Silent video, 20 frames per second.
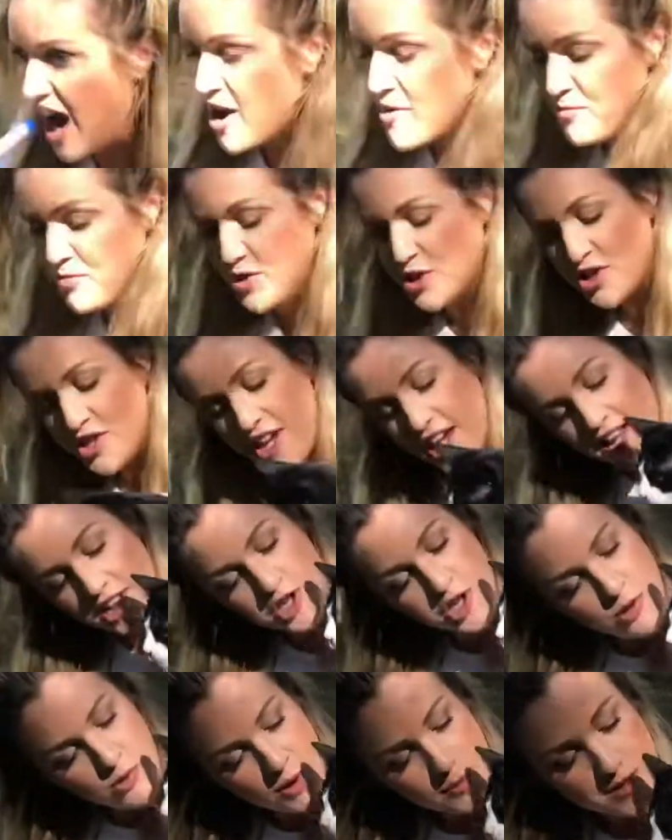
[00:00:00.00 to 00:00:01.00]
You're just
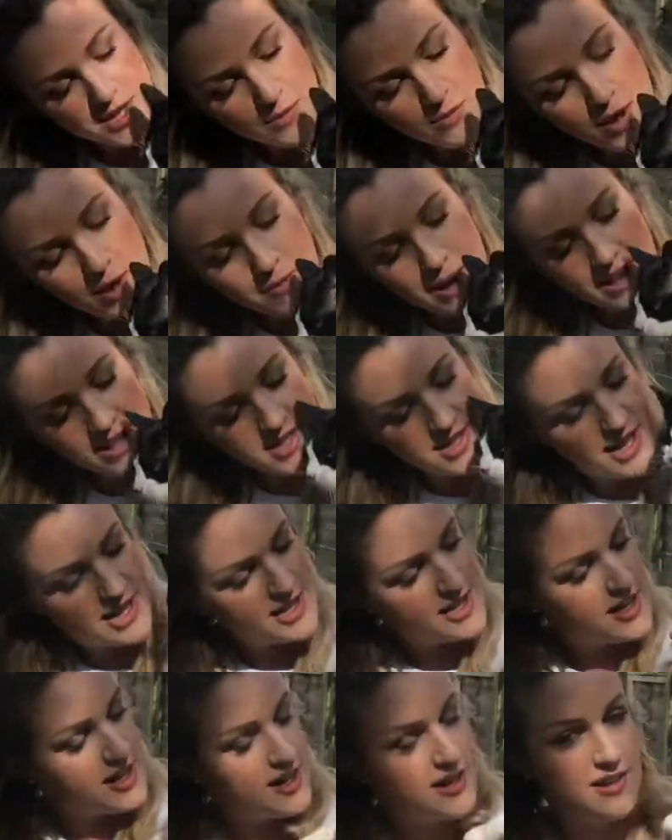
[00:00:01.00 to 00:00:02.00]
interrupting my maths
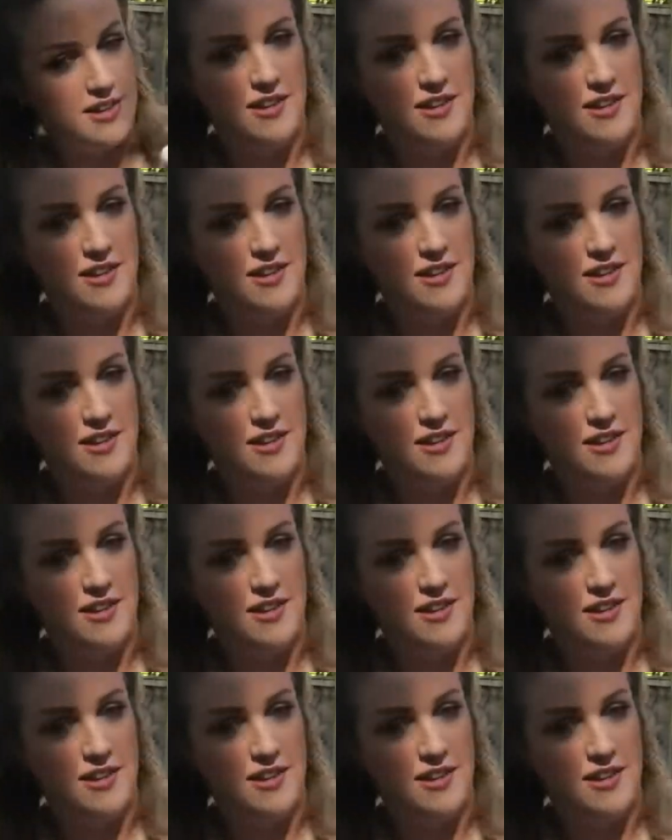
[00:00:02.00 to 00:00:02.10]
lesson.